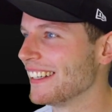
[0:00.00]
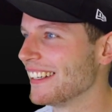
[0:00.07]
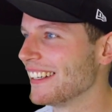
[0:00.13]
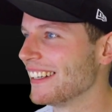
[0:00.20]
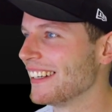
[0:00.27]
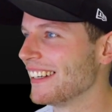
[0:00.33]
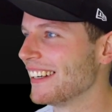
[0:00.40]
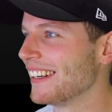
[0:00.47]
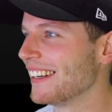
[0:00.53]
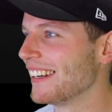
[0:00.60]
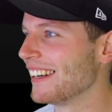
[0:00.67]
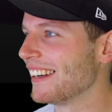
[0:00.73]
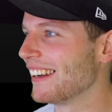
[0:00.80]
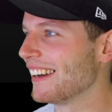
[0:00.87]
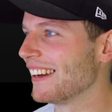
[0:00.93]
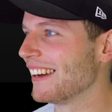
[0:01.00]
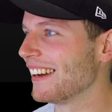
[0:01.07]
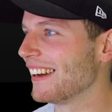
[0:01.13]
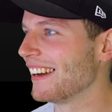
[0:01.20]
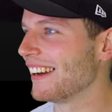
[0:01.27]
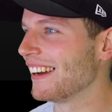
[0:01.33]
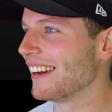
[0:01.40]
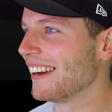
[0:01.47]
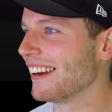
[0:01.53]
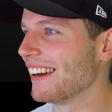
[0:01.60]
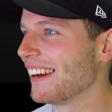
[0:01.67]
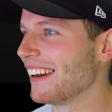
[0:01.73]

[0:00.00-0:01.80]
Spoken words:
Nothing is said.